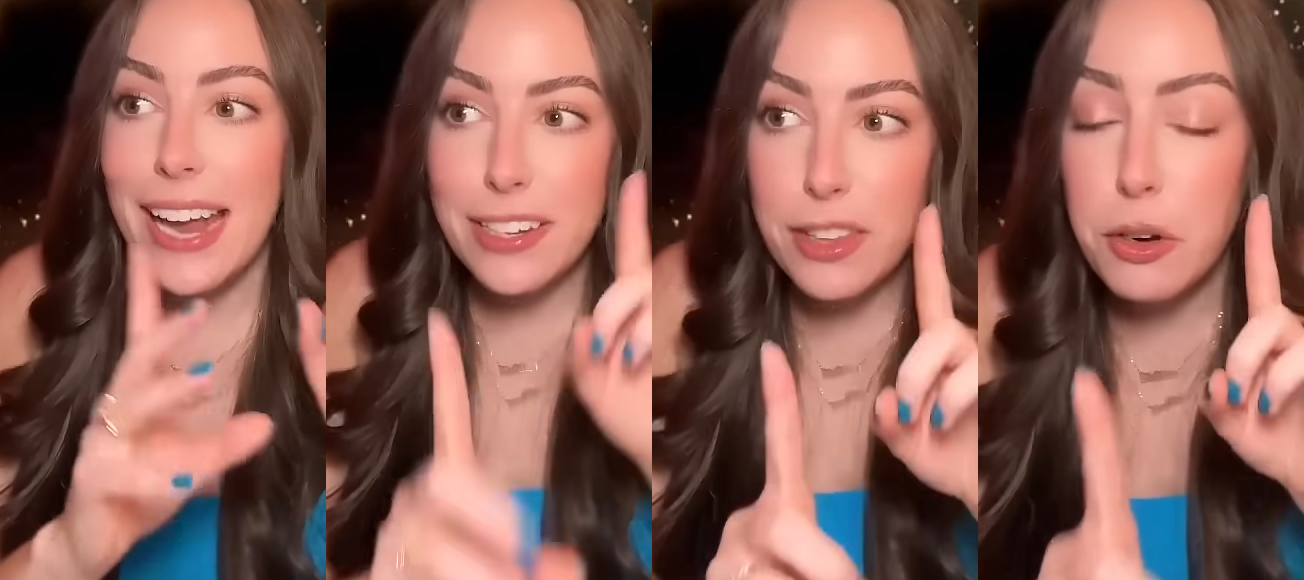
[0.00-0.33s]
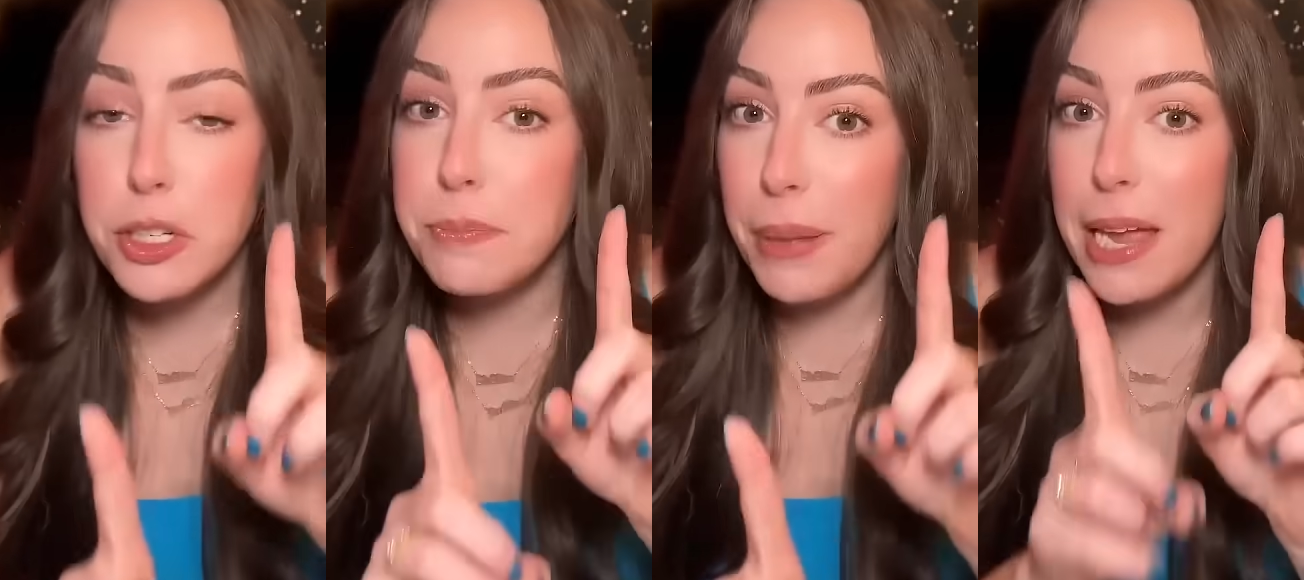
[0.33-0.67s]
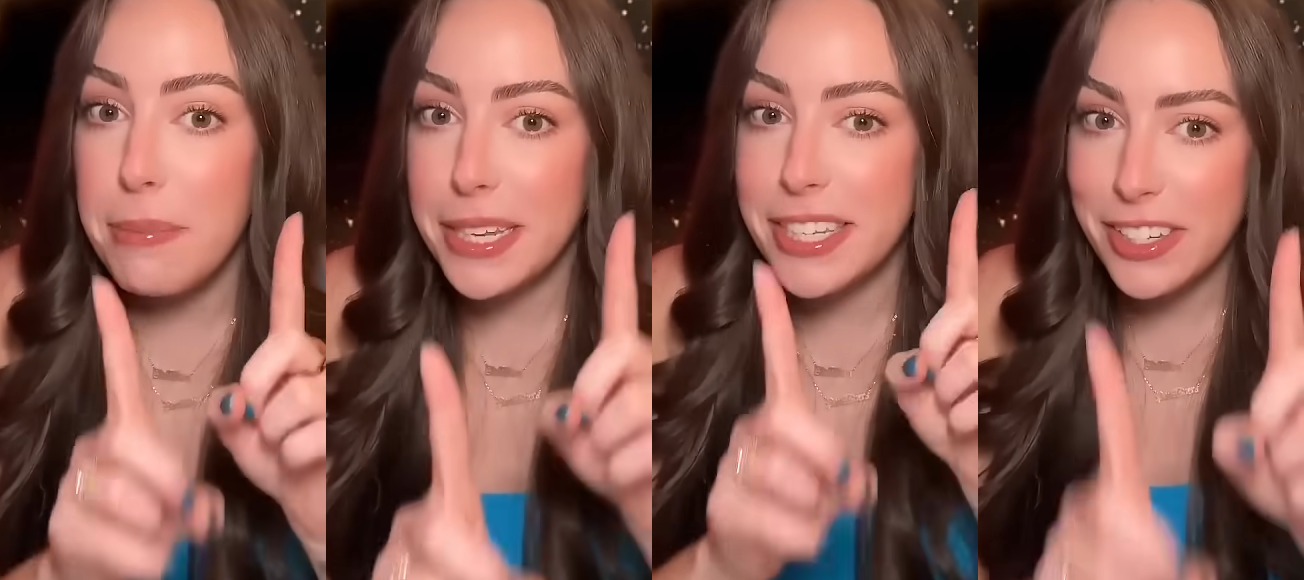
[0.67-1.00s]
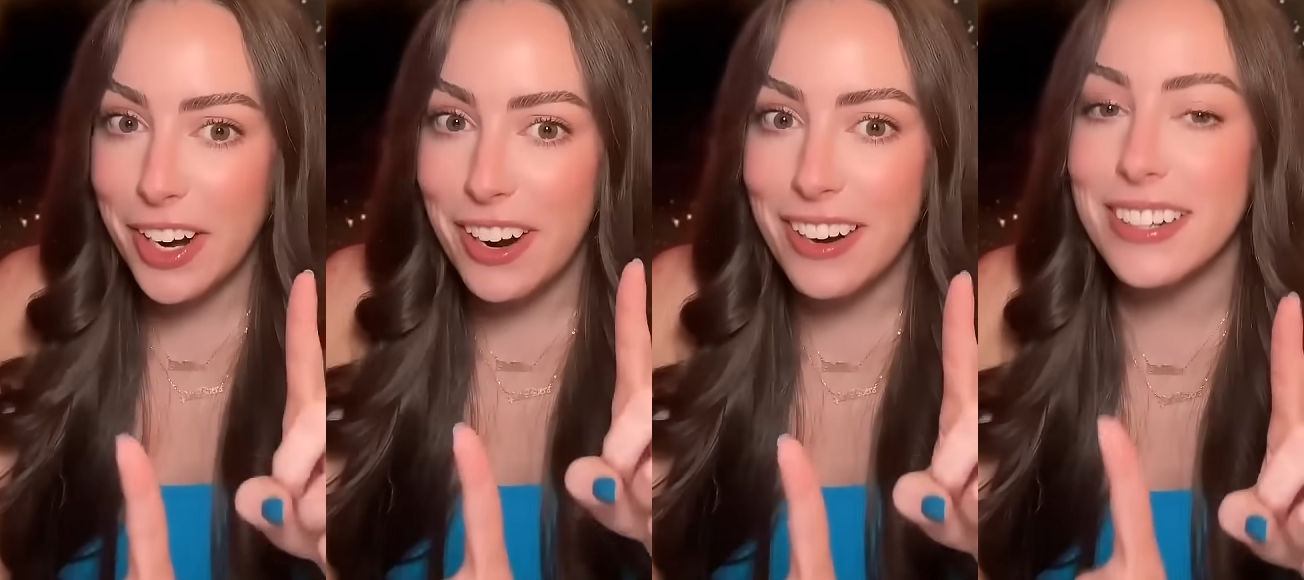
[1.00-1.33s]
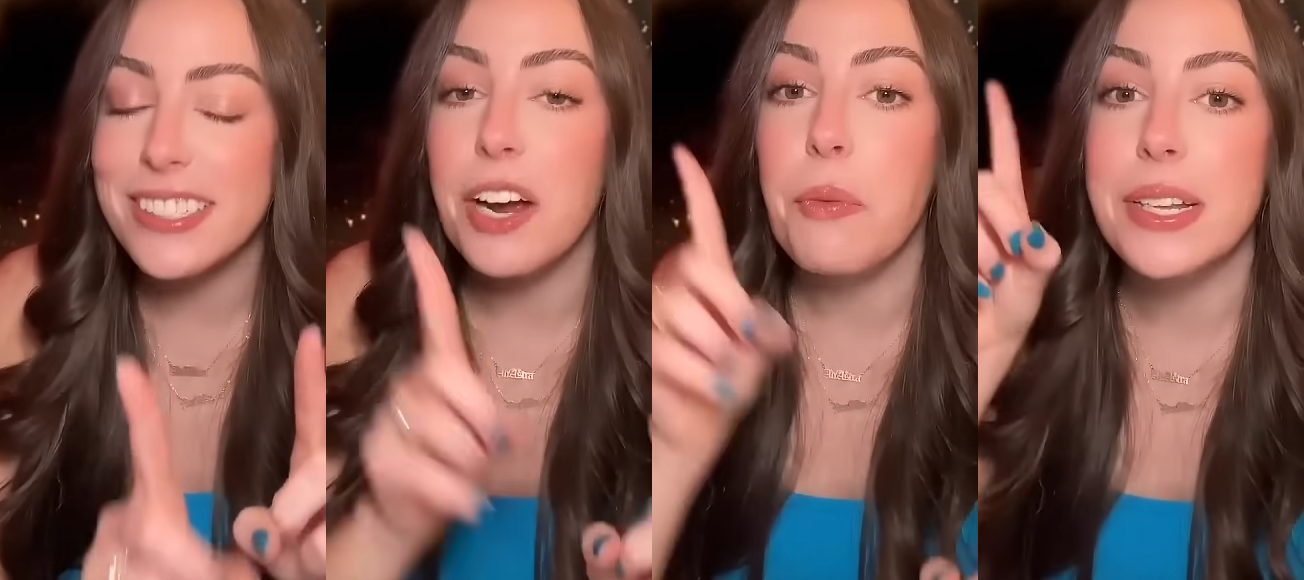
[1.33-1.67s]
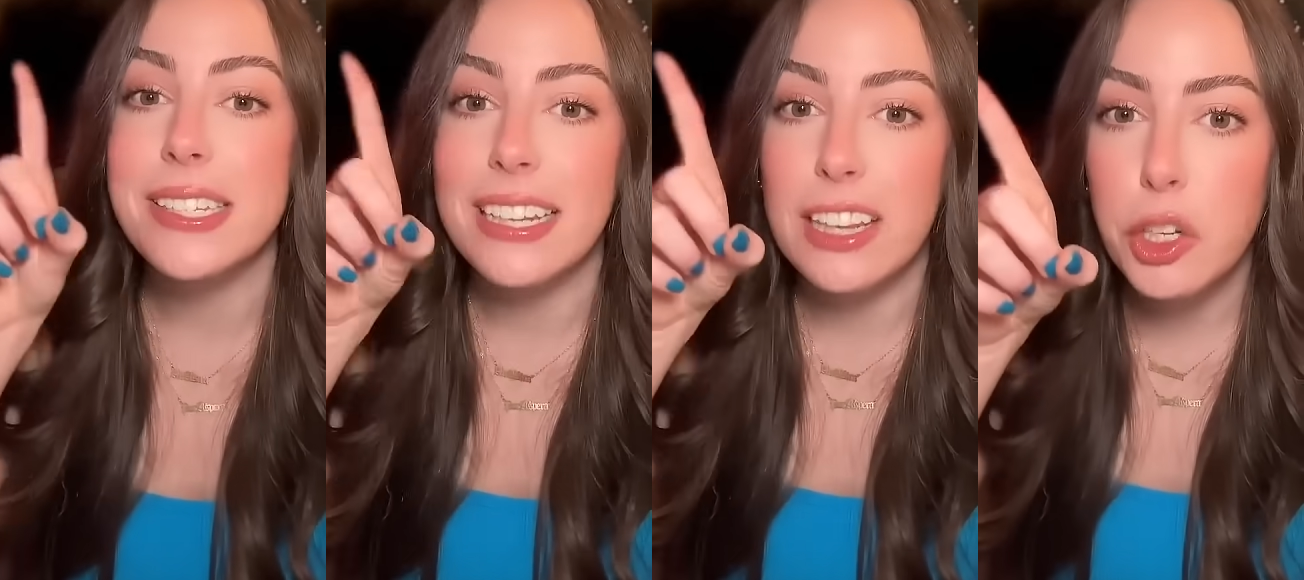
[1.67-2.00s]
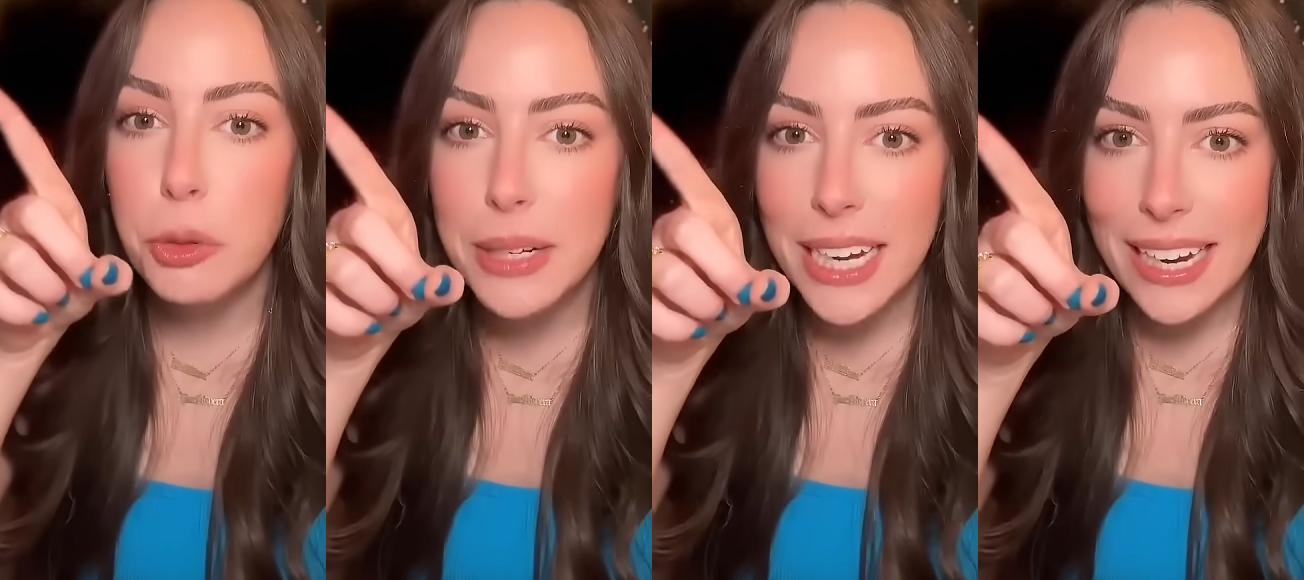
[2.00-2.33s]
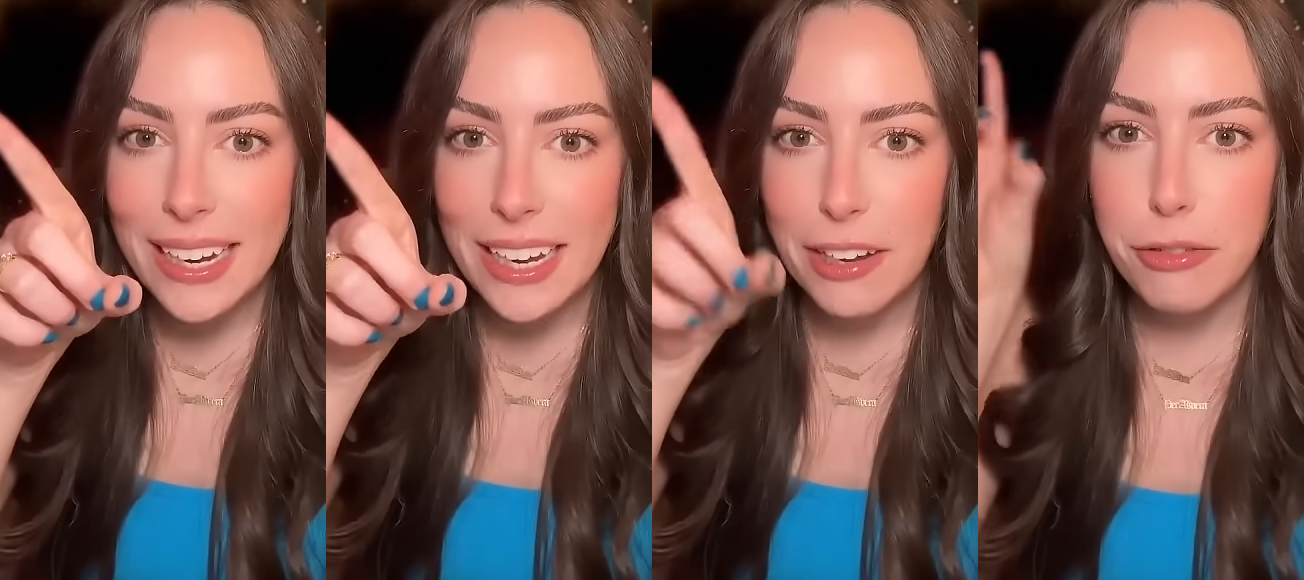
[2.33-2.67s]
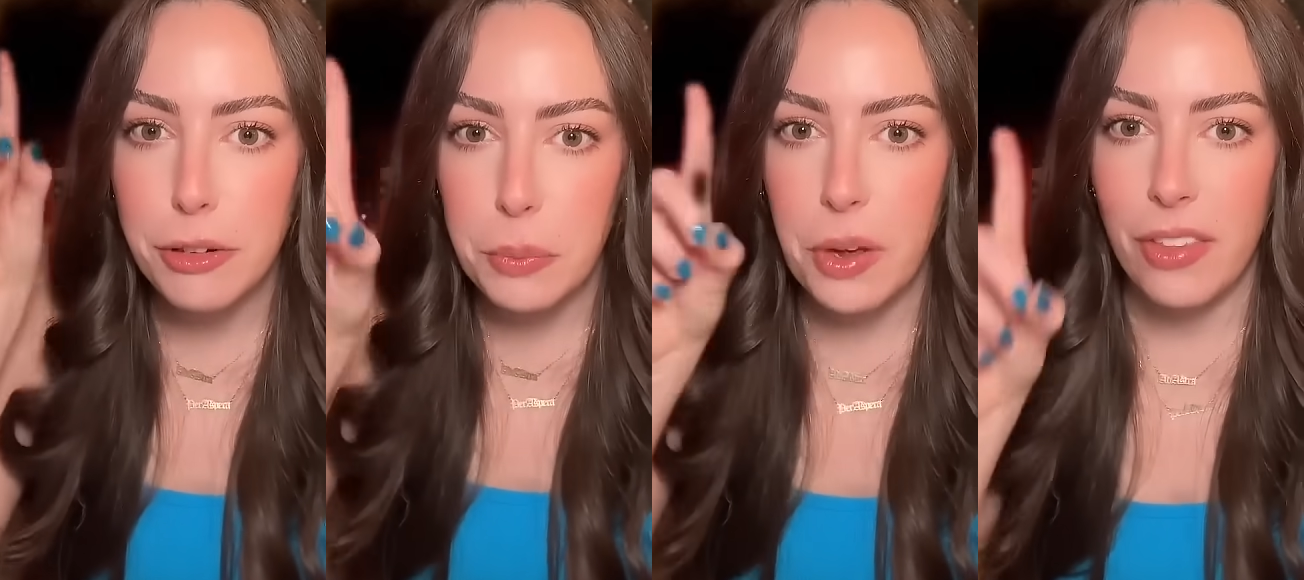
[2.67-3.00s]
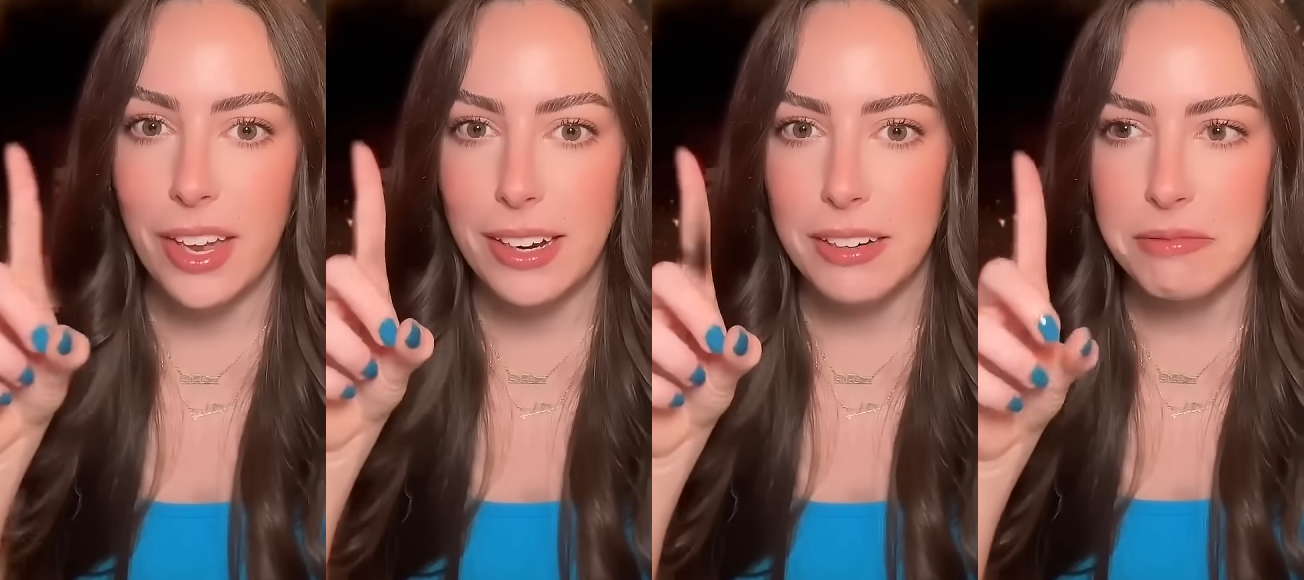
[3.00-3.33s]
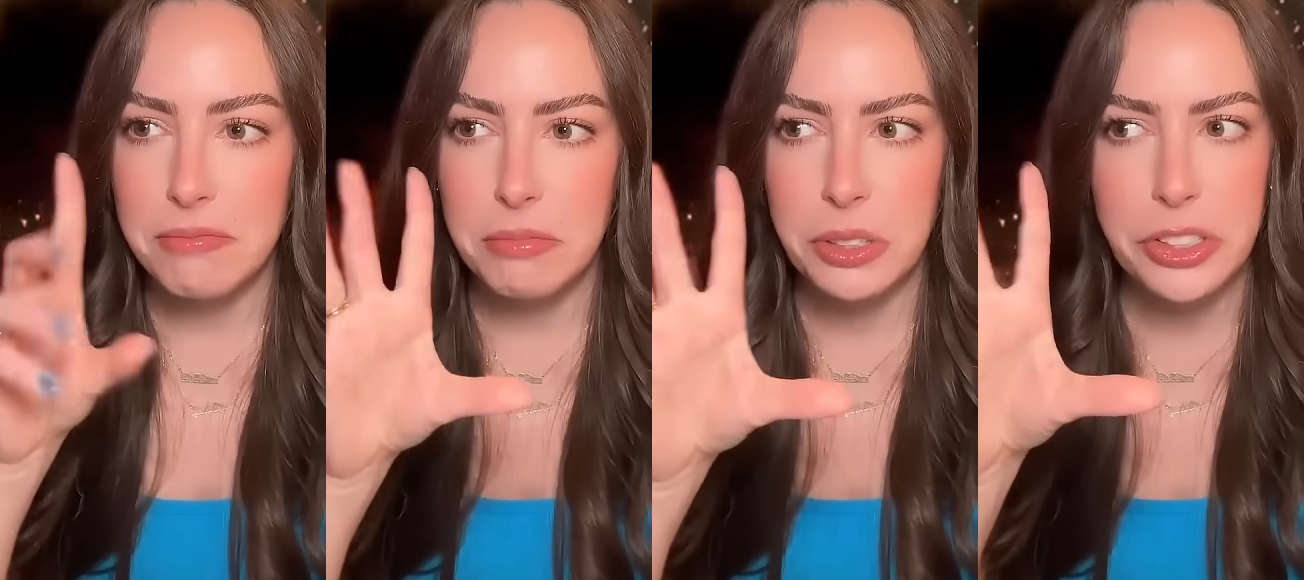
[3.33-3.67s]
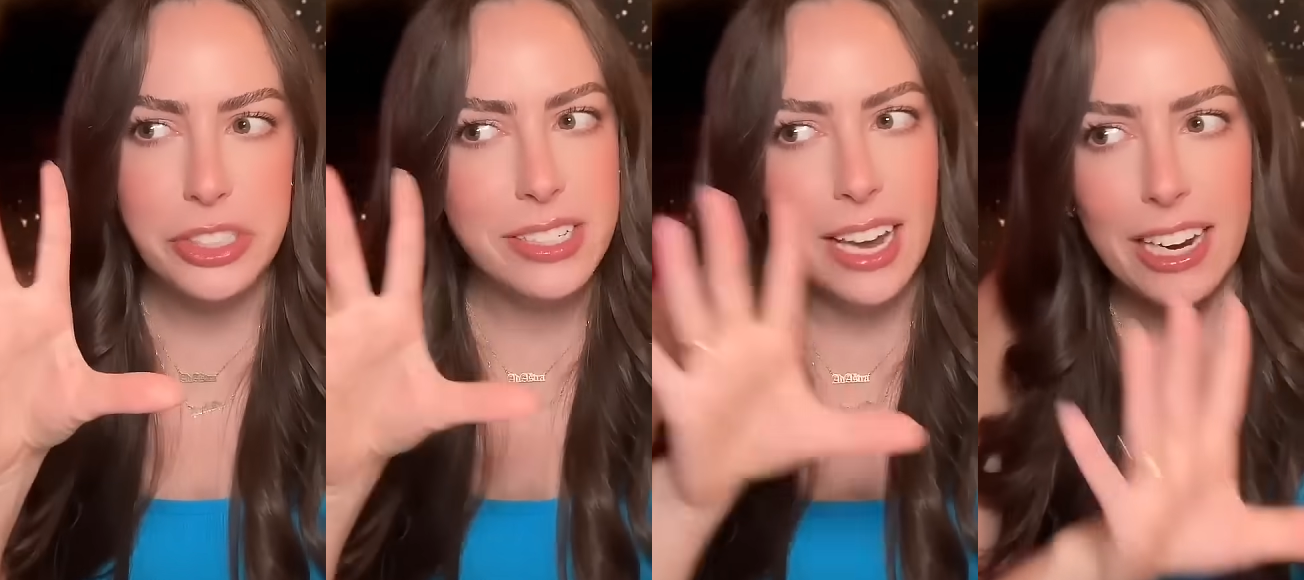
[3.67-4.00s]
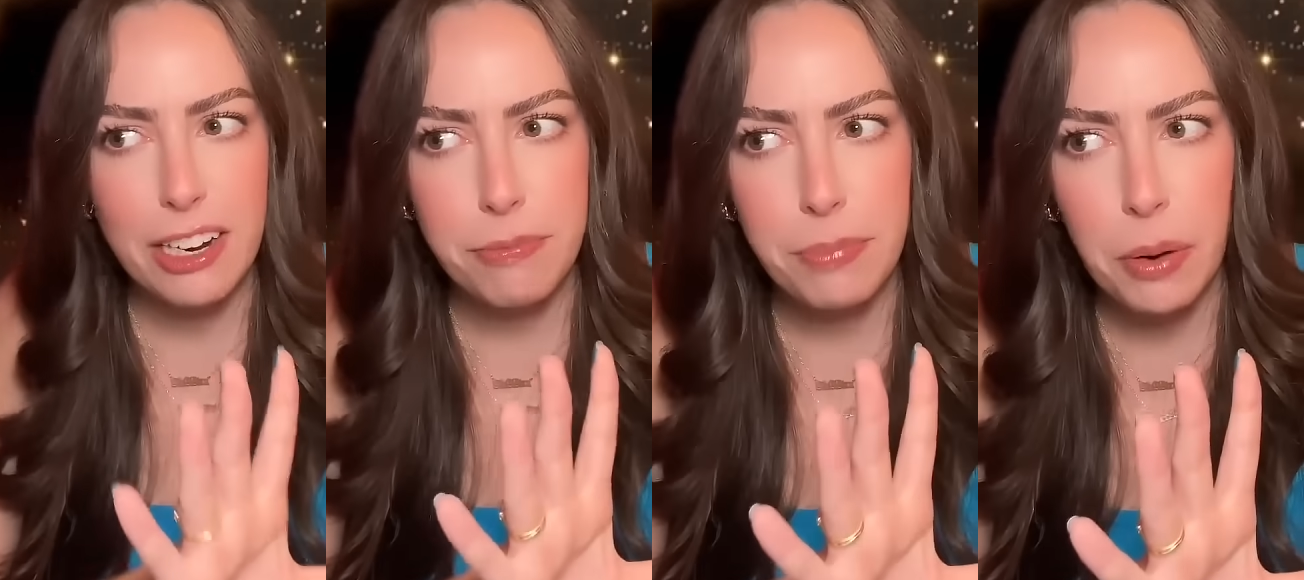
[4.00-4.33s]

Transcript: and those baby stars are what's illuminating it from within, which is kind of